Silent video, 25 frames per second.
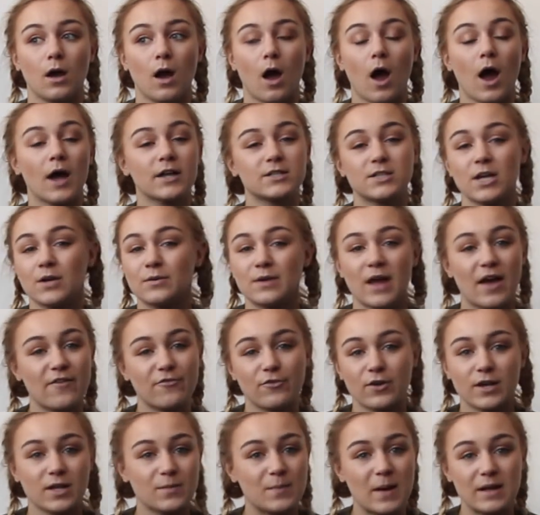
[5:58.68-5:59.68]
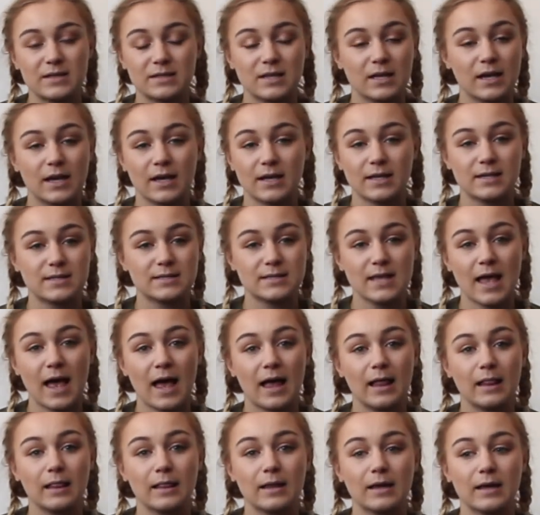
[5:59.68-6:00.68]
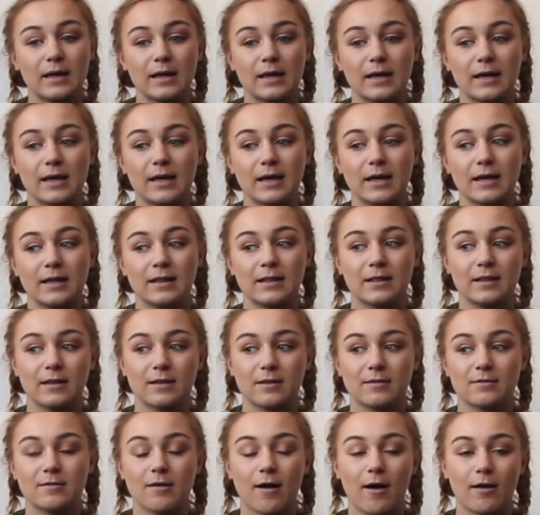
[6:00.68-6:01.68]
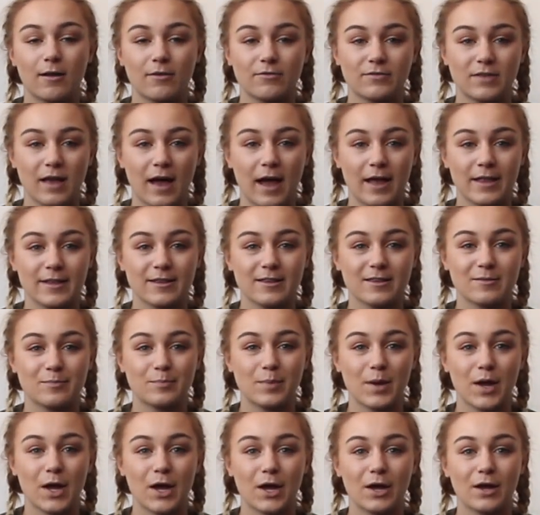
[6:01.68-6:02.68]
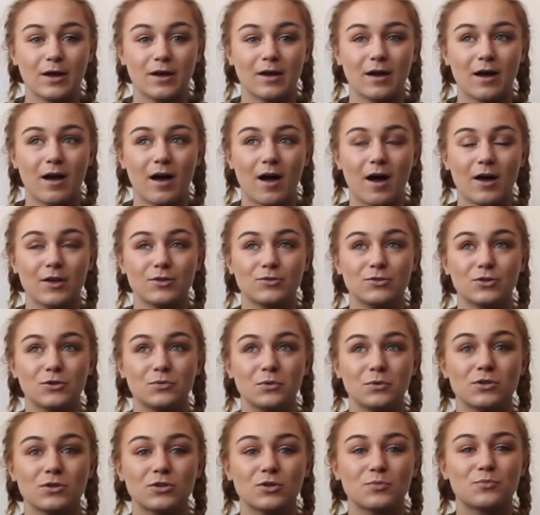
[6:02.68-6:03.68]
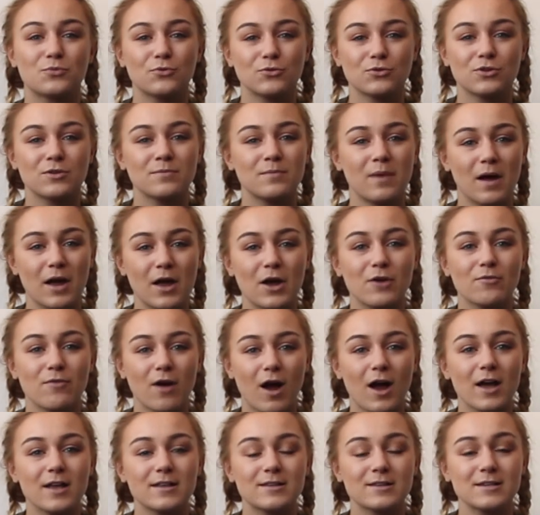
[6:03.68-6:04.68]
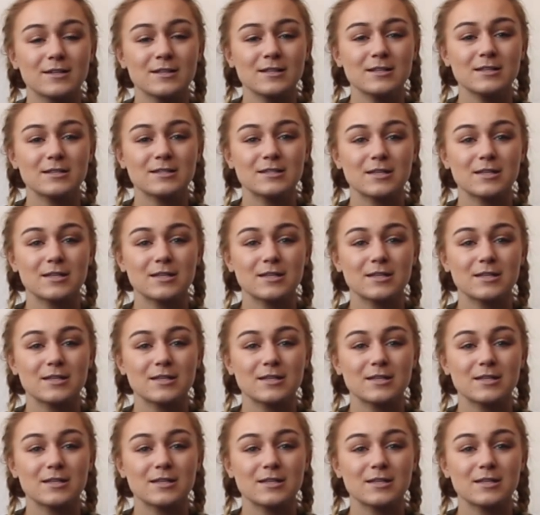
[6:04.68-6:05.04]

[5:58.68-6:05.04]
I don't ever expect to excel in the style of dance, but I do to broaden my horizons.